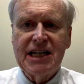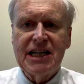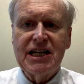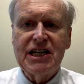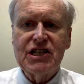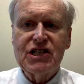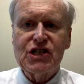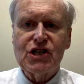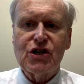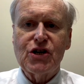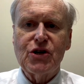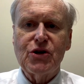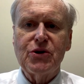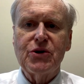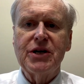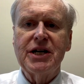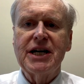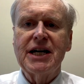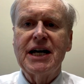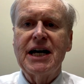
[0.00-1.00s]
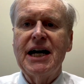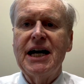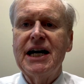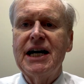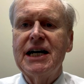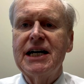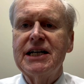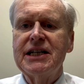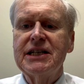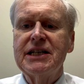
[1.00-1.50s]
is occurring
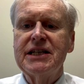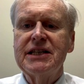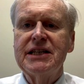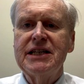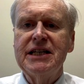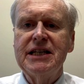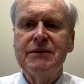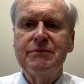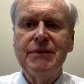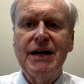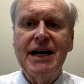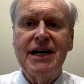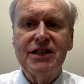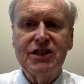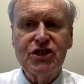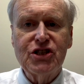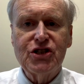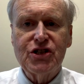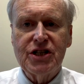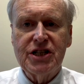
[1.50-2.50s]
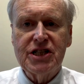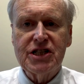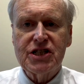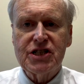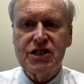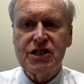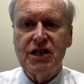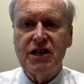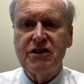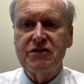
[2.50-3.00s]
on the balance
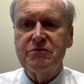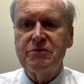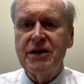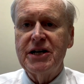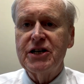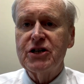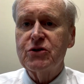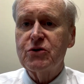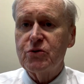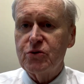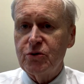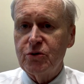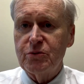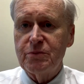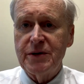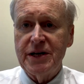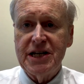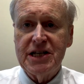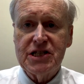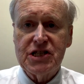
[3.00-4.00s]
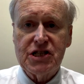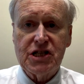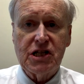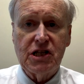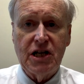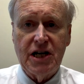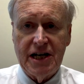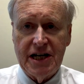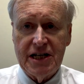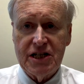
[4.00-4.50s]
sheets of my accrual-based
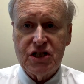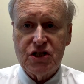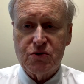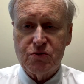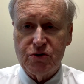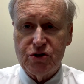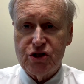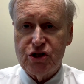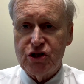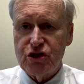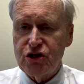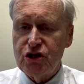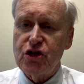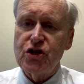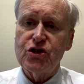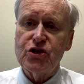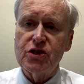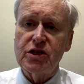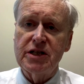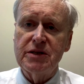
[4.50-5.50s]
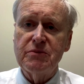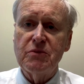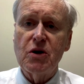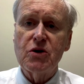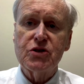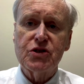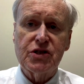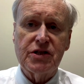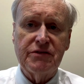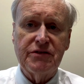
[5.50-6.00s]
clients, which is usually
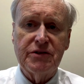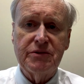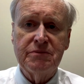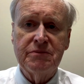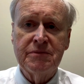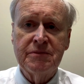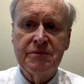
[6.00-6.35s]
most of them.